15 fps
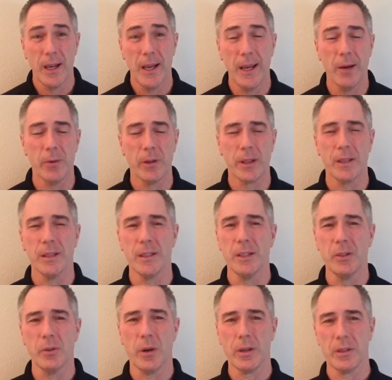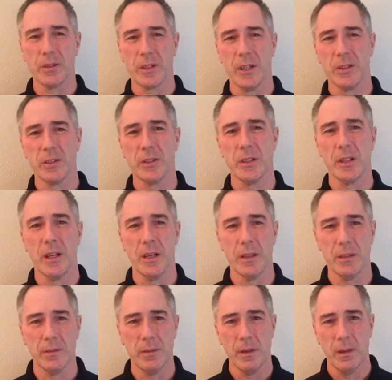Hey, I want to continue our discussion today,
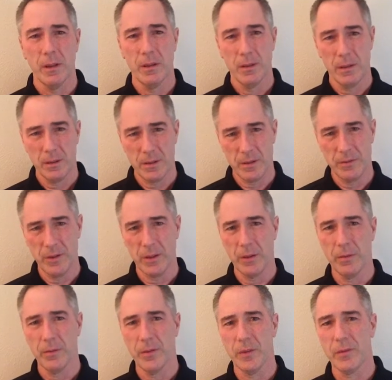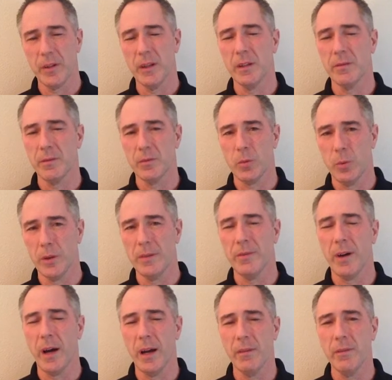and this is video 15 of
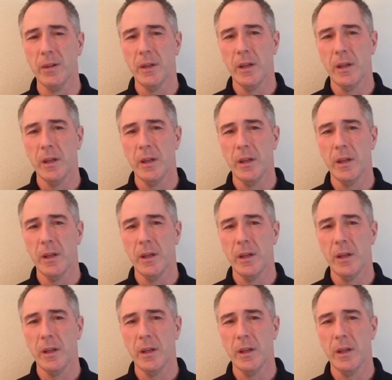25,